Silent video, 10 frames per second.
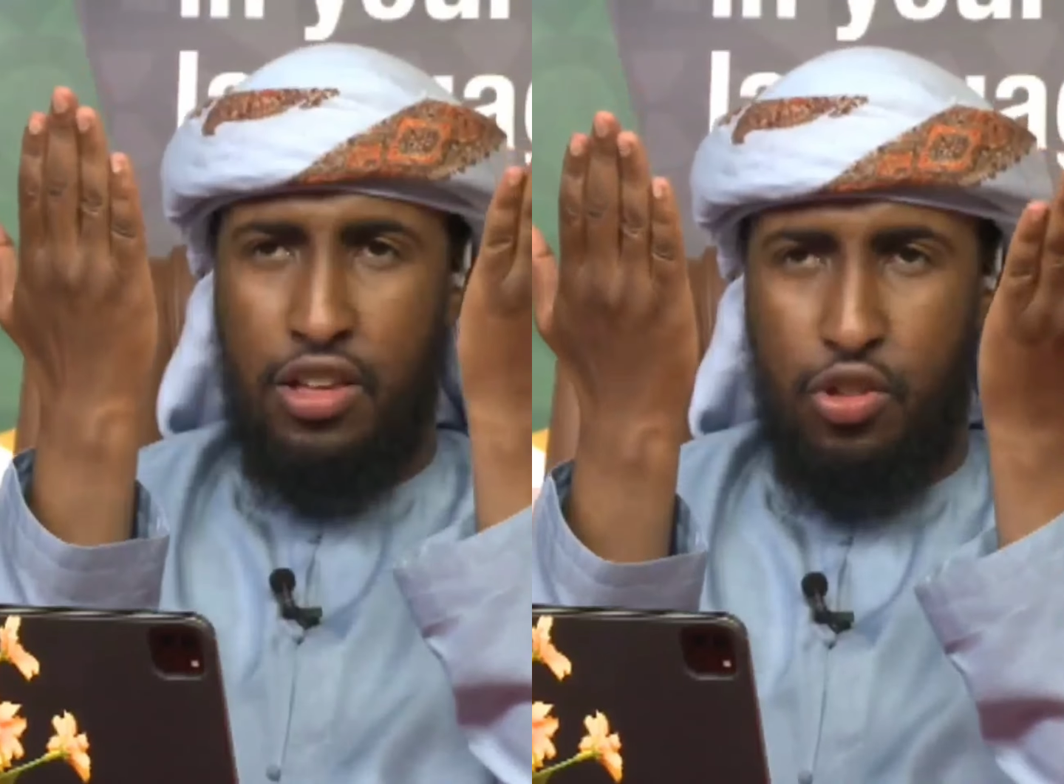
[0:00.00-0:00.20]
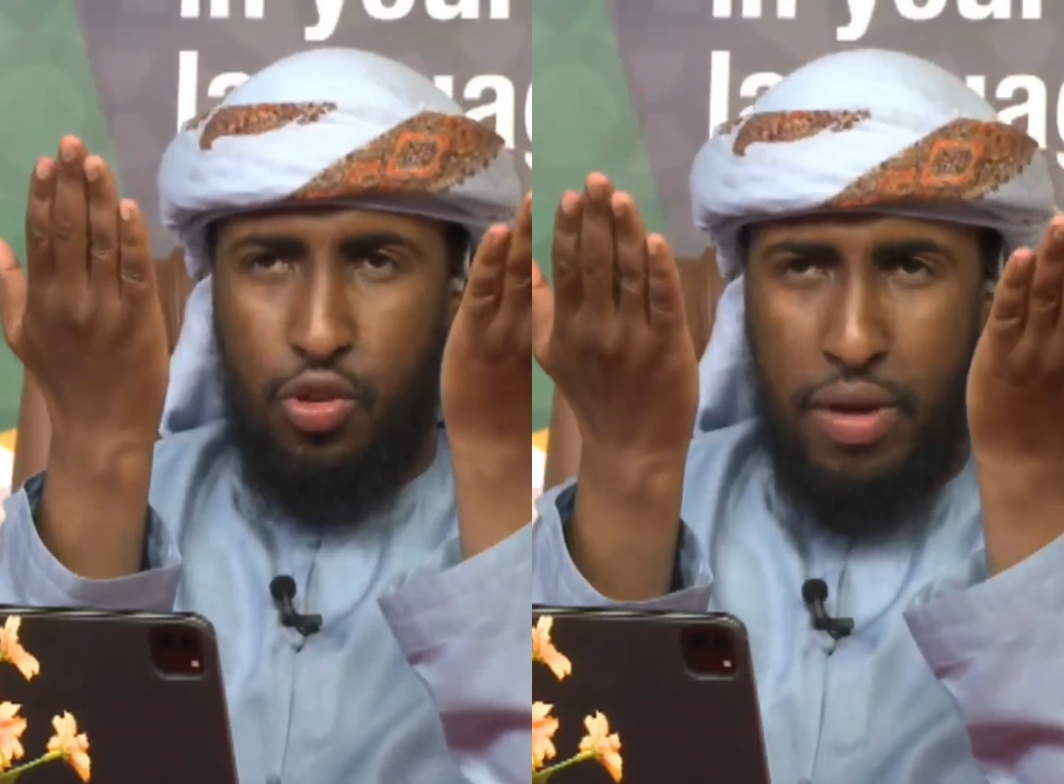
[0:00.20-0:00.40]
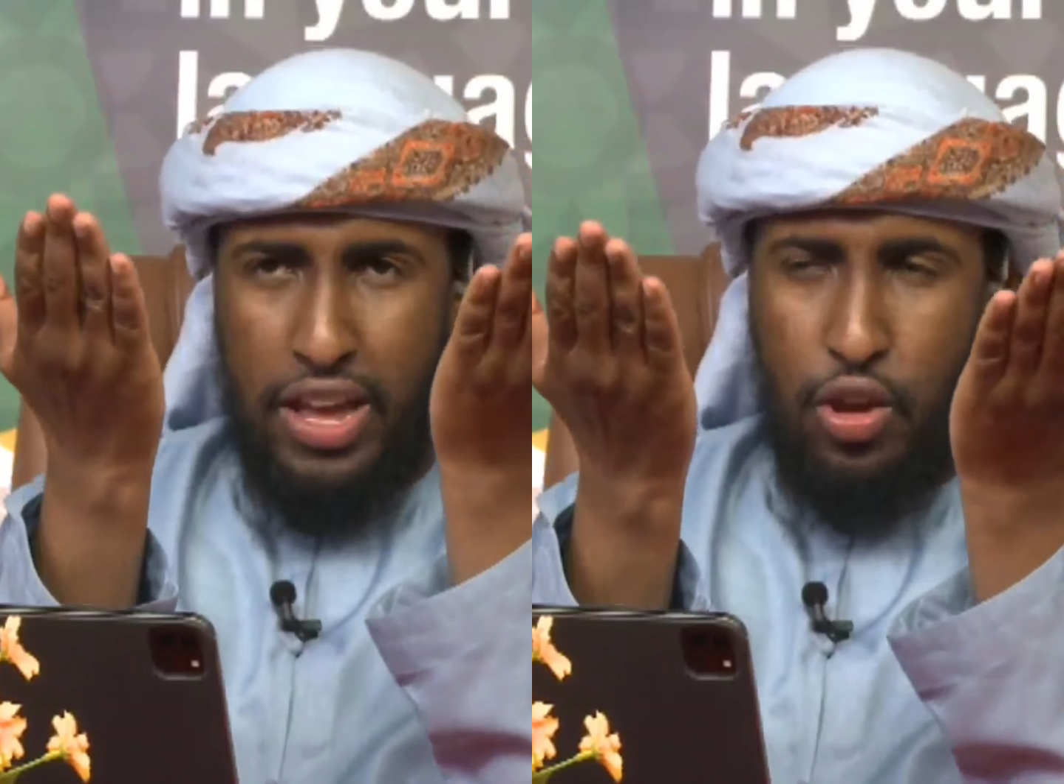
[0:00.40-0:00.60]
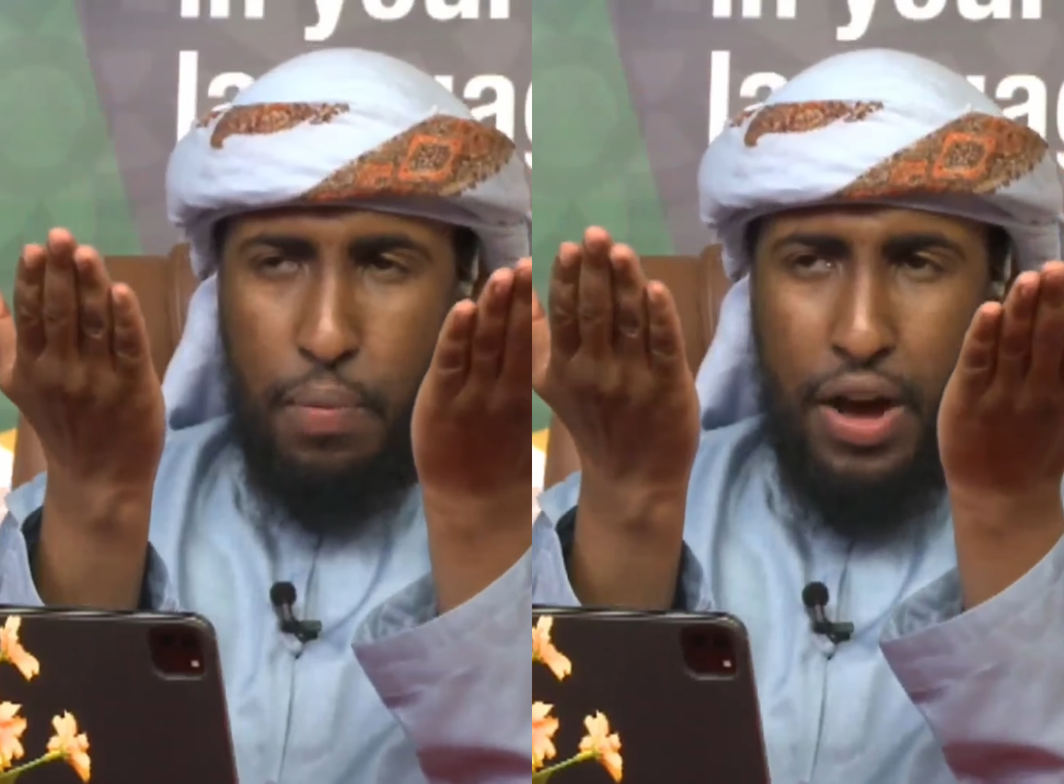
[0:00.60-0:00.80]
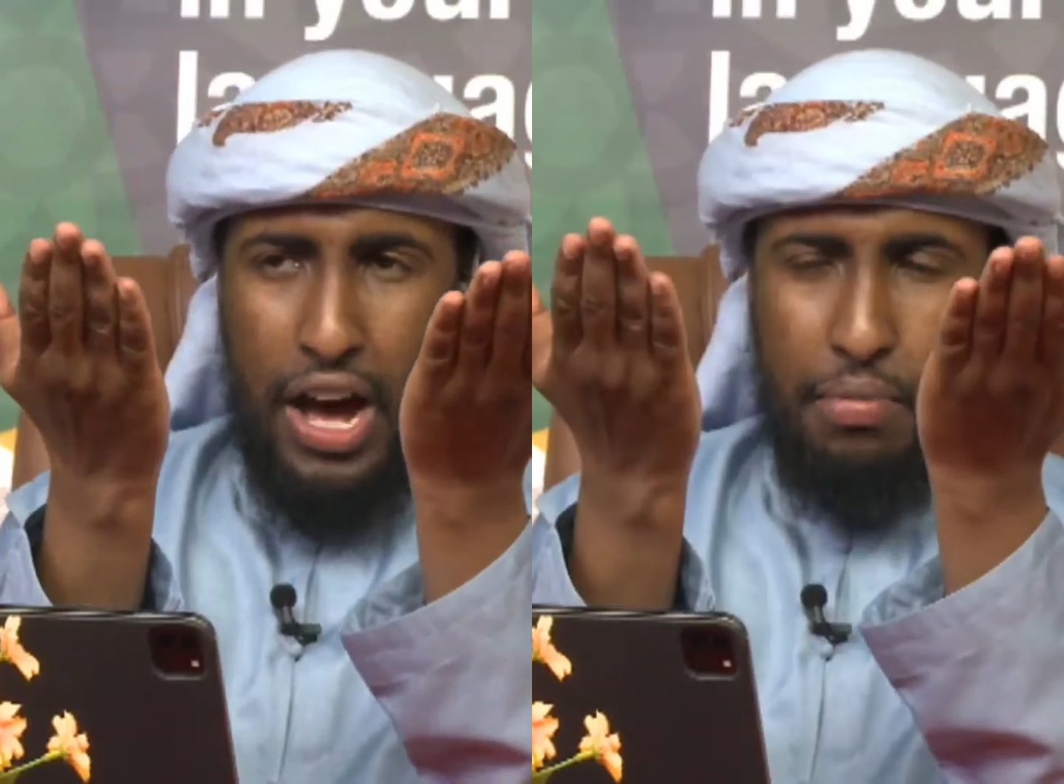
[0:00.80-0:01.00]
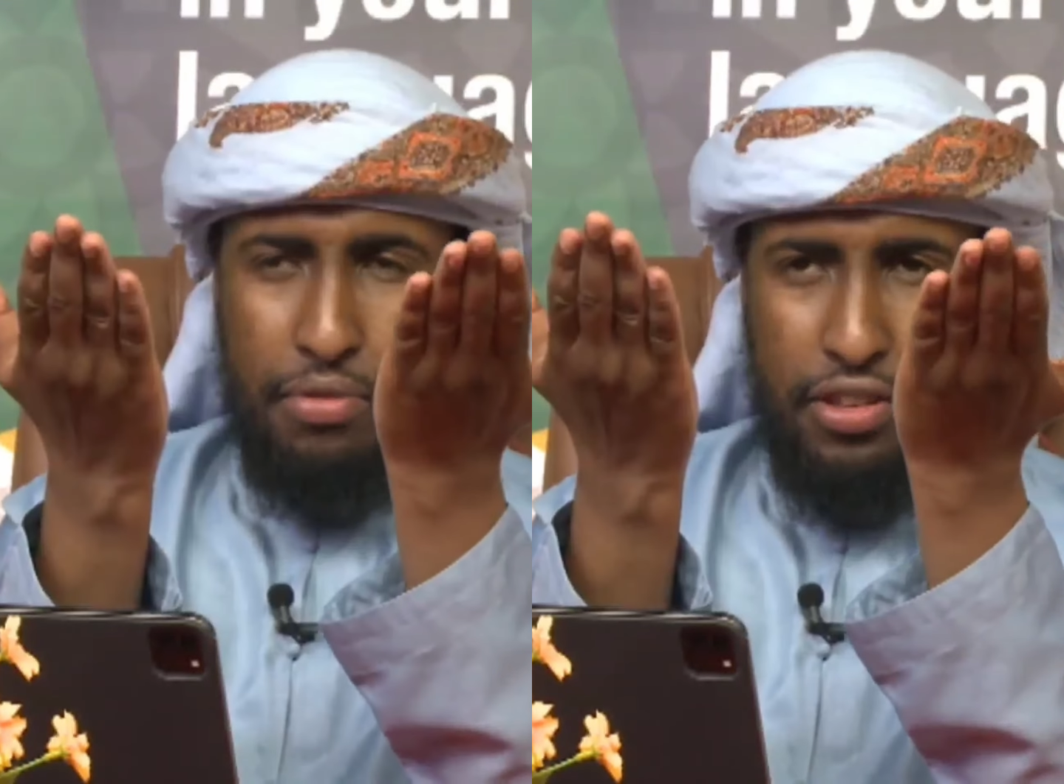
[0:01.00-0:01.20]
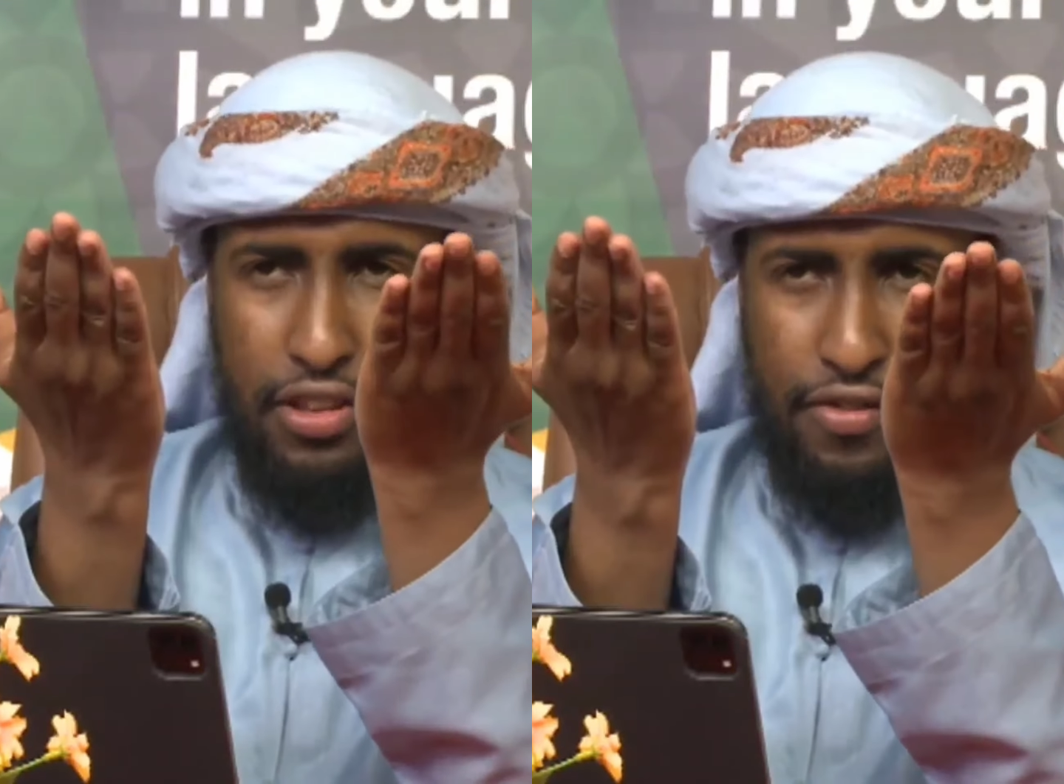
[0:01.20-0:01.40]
You make your palms